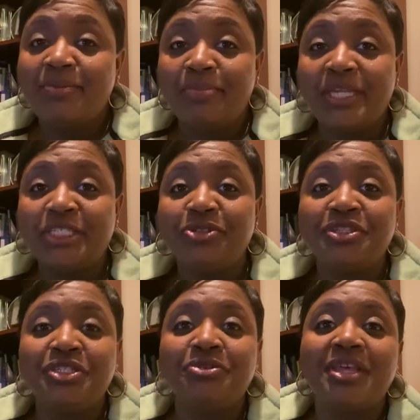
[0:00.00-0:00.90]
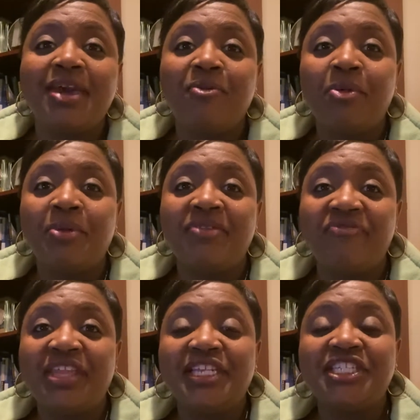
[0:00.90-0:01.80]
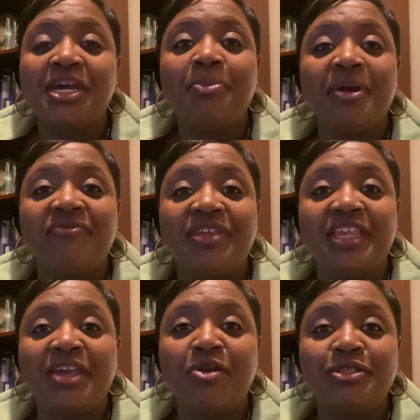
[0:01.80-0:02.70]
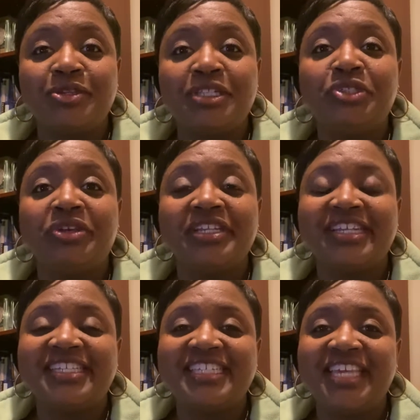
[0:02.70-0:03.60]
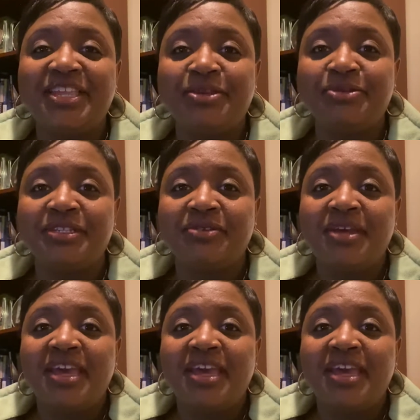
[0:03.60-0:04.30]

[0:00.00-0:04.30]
be sure to do that when we finish up our video so that you can continue to